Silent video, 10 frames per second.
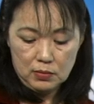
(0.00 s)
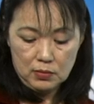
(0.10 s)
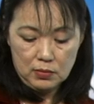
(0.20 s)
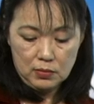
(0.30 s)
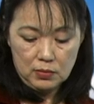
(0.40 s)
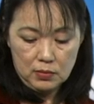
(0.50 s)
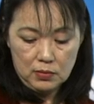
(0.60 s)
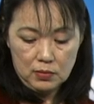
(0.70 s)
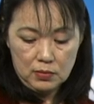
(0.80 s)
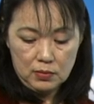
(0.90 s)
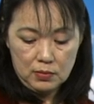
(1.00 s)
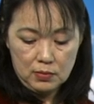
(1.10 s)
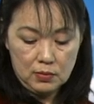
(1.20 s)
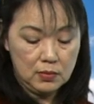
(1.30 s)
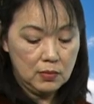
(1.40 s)

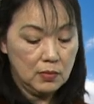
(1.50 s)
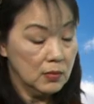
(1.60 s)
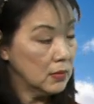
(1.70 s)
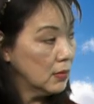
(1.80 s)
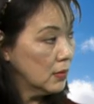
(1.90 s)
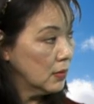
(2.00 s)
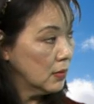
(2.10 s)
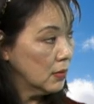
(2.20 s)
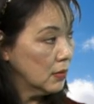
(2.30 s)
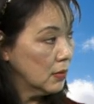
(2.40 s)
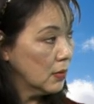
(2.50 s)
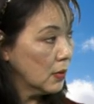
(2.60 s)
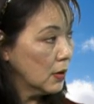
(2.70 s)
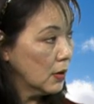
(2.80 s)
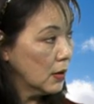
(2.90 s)

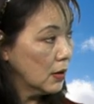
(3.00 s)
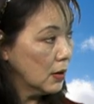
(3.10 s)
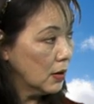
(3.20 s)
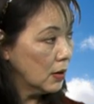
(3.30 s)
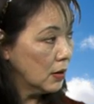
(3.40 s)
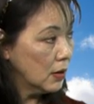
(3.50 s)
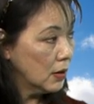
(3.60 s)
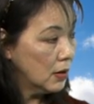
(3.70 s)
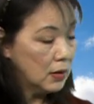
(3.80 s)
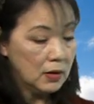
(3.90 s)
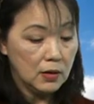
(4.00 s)
(silent)